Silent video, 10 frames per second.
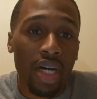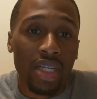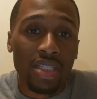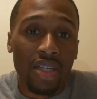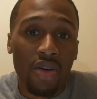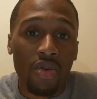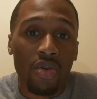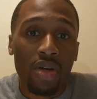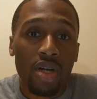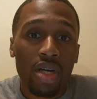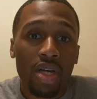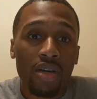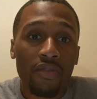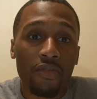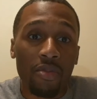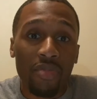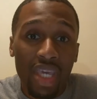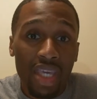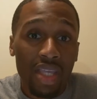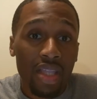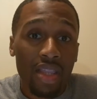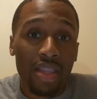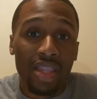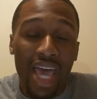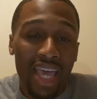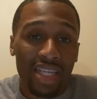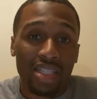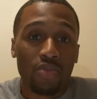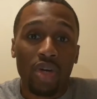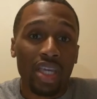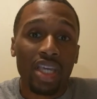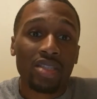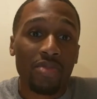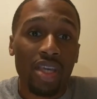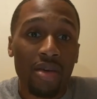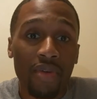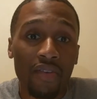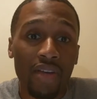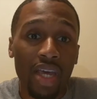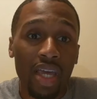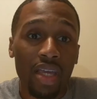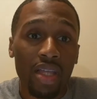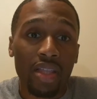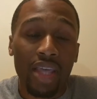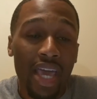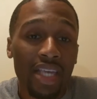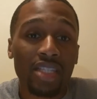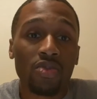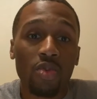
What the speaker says: So For me, that is what gets me up every day. That is